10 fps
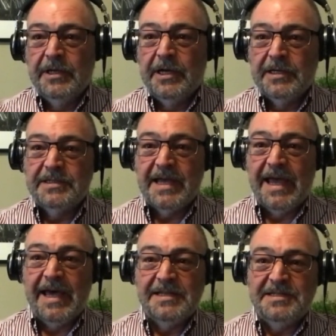uh, to
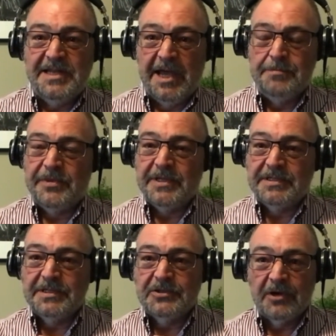add depth and
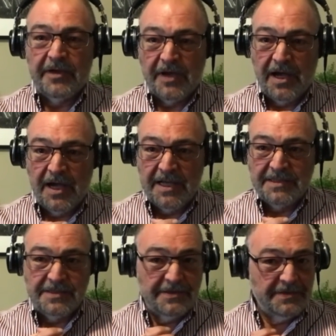to draw the eye
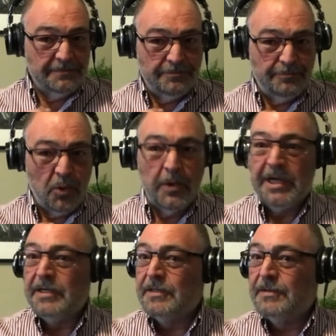to the point